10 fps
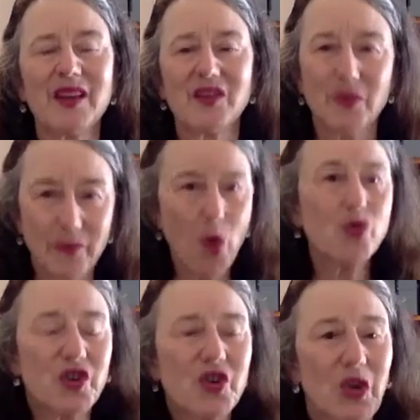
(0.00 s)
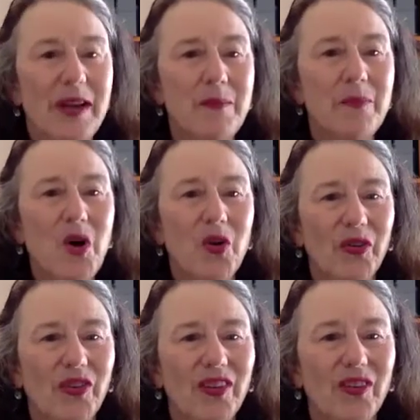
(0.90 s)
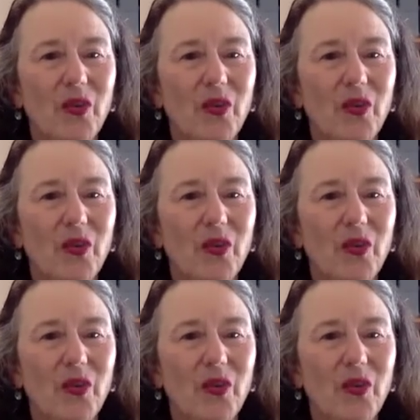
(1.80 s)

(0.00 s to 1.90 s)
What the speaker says: devotional impulses